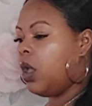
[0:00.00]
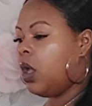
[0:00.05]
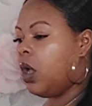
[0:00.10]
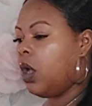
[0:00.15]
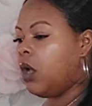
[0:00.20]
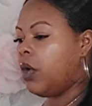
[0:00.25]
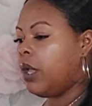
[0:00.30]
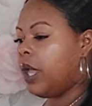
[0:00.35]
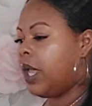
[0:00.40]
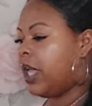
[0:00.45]

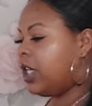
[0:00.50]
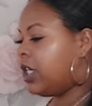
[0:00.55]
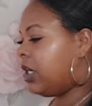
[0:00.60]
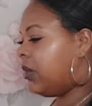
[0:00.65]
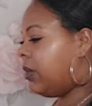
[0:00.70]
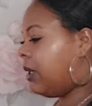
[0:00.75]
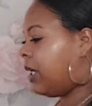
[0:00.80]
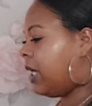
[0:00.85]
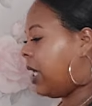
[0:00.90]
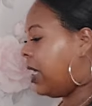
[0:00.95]
Okay,
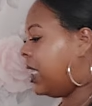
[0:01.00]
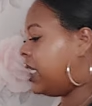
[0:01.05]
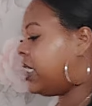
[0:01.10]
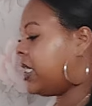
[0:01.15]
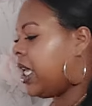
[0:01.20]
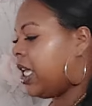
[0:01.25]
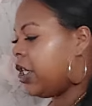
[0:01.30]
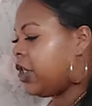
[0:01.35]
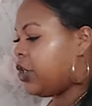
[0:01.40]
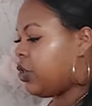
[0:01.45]
Gemini, let's
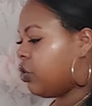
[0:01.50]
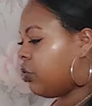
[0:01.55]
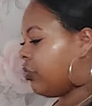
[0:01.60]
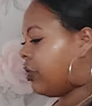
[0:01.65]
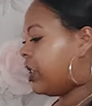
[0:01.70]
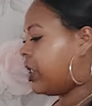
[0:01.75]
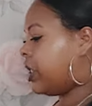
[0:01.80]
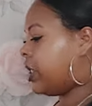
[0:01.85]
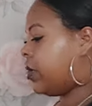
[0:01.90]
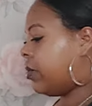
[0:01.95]
get into your
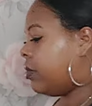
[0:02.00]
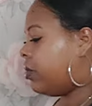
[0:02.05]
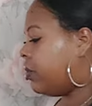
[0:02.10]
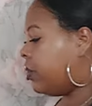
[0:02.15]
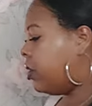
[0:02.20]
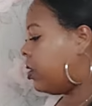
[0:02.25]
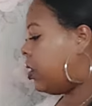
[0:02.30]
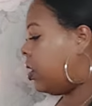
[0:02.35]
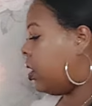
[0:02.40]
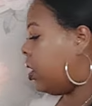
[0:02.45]
reading.
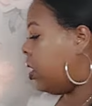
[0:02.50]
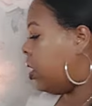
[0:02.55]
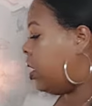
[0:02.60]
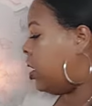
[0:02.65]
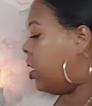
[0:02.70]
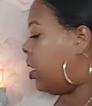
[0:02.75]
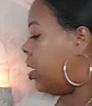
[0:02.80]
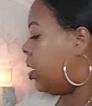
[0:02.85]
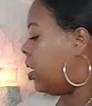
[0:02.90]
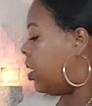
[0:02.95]

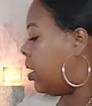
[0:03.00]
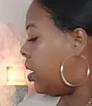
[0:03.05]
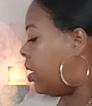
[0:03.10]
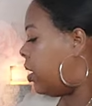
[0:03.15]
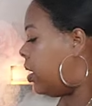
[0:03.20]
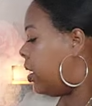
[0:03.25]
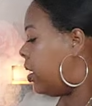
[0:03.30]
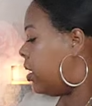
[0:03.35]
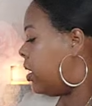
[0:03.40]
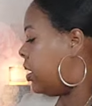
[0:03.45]

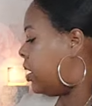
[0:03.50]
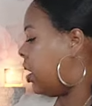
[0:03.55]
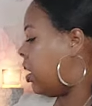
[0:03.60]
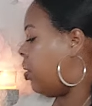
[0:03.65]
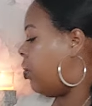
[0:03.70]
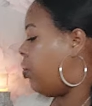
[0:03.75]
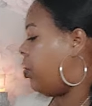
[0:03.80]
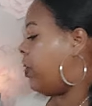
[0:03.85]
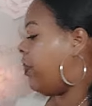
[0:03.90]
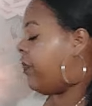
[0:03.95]
Let's
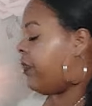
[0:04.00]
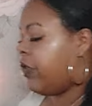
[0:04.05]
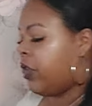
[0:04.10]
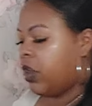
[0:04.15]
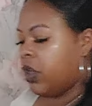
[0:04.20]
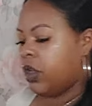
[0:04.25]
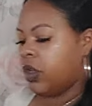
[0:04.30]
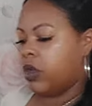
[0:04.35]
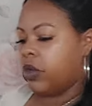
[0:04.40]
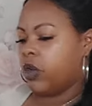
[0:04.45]
start with
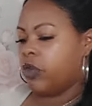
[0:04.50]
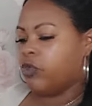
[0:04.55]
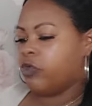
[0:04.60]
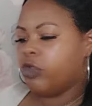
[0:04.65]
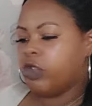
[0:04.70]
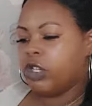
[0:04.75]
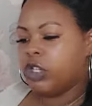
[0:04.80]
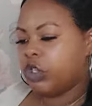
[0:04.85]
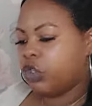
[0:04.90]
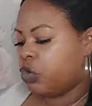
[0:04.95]
the
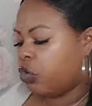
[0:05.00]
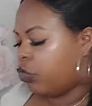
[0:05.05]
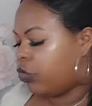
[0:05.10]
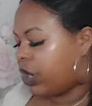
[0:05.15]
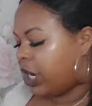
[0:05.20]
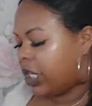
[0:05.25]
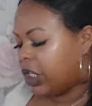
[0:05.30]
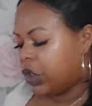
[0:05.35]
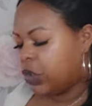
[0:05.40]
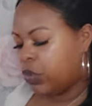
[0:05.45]
original
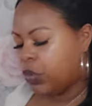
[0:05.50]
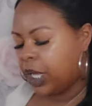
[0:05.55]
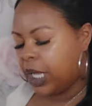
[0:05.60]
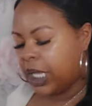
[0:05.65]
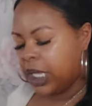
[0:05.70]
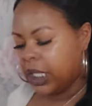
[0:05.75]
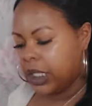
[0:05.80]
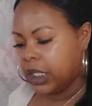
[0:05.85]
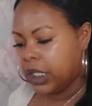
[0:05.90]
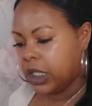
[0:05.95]
Rider
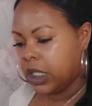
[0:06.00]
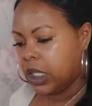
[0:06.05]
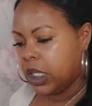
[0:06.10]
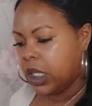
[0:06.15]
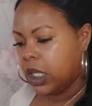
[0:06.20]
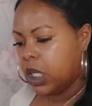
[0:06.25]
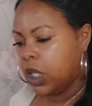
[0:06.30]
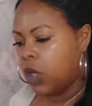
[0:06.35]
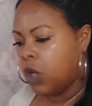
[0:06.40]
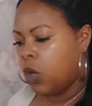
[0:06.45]
Waite.
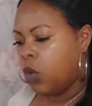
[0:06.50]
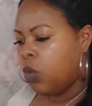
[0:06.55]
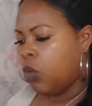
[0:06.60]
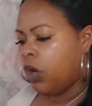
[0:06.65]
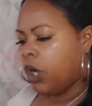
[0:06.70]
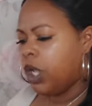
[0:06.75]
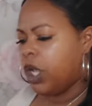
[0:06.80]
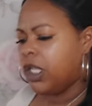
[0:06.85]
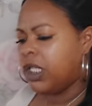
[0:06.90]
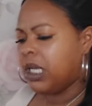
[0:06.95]

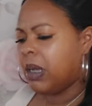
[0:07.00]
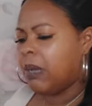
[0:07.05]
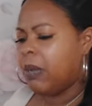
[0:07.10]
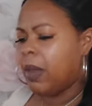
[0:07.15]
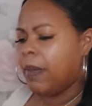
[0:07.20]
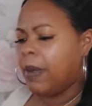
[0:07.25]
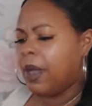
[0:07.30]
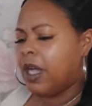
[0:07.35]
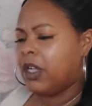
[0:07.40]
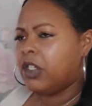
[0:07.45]
What can you tell me
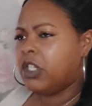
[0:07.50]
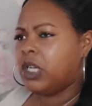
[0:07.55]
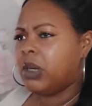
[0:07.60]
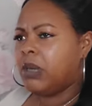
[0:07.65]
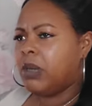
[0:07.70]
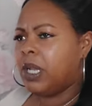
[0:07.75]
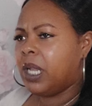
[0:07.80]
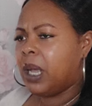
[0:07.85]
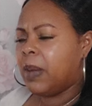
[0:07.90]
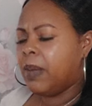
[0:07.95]
about
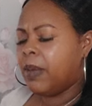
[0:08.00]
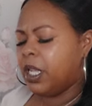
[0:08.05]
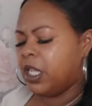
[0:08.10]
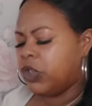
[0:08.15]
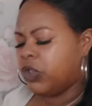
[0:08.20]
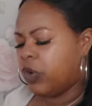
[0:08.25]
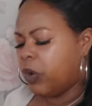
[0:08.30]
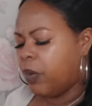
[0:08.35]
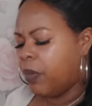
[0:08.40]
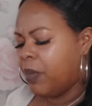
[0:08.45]
Gemini,
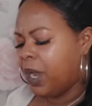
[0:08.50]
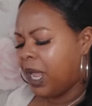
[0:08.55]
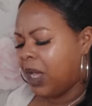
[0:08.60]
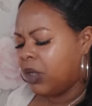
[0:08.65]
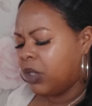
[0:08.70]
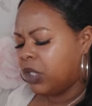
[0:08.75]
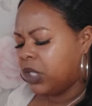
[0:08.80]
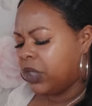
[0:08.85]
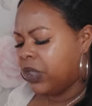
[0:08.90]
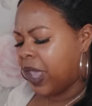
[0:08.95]
please, from now
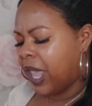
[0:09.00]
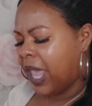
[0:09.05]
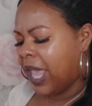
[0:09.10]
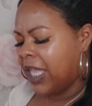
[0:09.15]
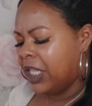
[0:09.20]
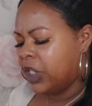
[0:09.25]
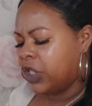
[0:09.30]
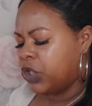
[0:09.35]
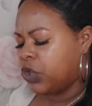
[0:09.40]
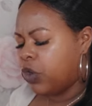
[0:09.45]
to the
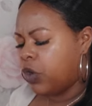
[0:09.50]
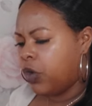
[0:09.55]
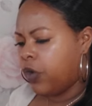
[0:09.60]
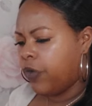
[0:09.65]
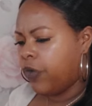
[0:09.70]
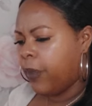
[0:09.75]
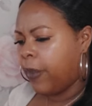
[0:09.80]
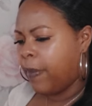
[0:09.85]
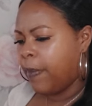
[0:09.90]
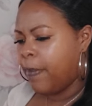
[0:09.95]
end
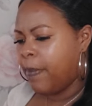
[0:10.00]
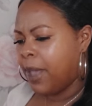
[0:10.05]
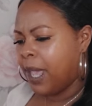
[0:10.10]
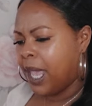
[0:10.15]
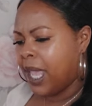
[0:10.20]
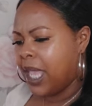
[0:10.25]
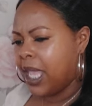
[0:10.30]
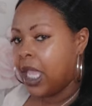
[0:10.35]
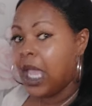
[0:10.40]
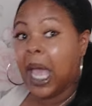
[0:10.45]
of
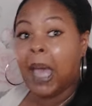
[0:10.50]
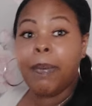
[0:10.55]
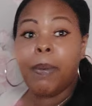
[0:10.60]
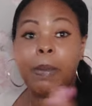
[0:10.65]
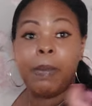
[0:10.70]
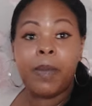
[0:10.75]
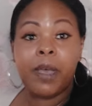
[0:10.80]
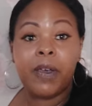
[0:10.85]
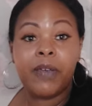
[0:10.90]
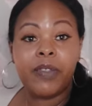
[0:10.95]
May? Happy
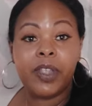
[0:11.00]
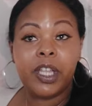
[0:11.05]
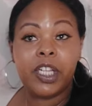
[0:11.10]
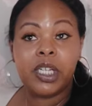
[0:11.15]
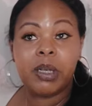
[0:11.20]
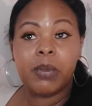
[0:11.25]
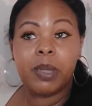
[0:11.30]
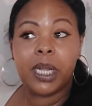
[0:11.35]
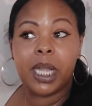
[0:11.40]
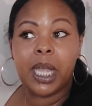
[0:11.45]
birthday,
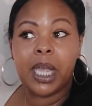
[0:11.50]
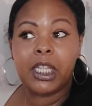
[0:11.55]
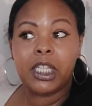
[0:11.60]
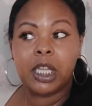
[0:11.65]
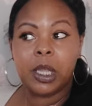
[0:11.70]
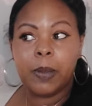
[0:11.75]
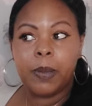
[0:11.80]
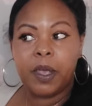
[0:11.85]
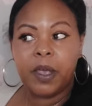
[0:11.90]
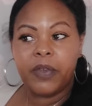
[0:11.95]
Gemini. Is it
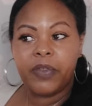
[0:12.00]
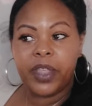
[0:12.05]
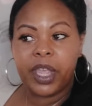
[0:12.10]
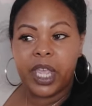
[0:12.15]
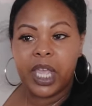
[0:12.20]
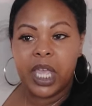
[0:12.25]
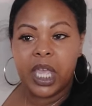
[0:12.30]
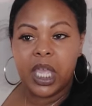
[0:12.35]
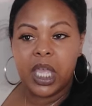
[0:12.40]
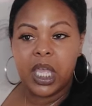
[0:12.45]
your birthday
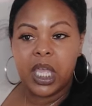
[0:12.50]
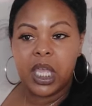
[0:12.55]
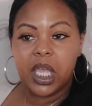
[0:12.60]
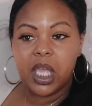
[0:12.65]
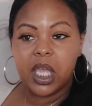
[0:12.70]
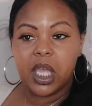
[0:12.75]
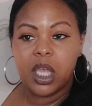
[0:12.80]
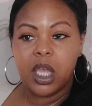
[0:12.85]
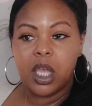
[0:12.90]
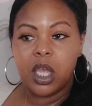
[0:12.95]
yet?
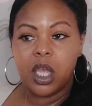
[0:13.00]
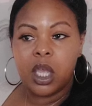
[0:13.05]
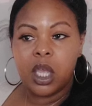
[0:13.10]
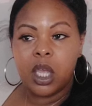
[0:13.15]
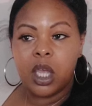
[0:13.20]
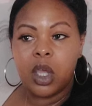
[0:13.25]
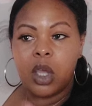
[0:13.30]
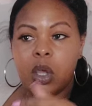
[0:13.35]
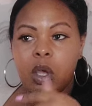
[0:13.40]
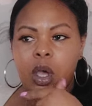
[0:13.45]

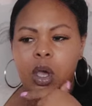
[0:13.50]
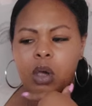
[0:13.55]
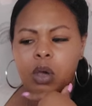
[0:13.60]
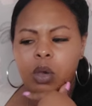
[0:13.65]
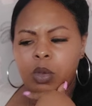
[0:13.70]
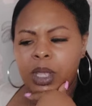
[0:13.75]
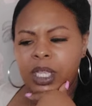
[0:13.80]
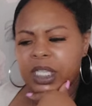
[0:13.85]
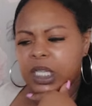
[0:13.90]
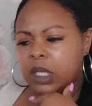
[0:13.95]

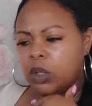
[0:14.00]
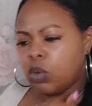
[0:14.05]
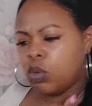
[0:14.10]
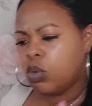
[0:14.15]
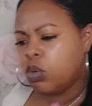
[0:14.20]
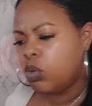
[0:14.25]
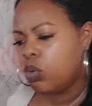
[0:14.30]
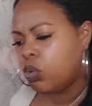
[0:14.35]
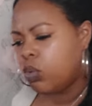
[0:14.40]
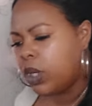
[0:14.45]
Oh, is it?
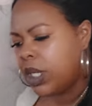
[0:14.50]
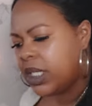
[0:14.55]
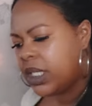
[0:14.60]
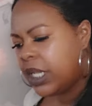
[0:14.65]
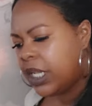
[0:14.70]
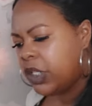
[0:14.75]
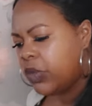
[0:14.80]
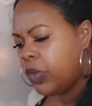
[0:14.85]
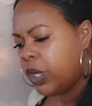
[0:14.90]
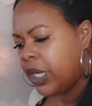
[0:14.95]
Oh, what is it?
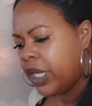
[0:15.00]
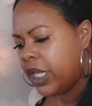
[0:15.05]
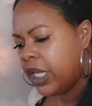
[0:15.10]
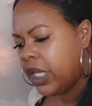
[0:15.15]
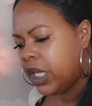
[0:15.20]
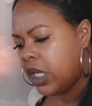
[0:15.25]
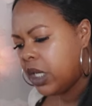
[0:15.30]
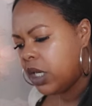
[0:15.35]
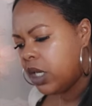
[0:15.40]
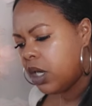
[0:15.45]
The
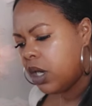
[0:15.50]
20?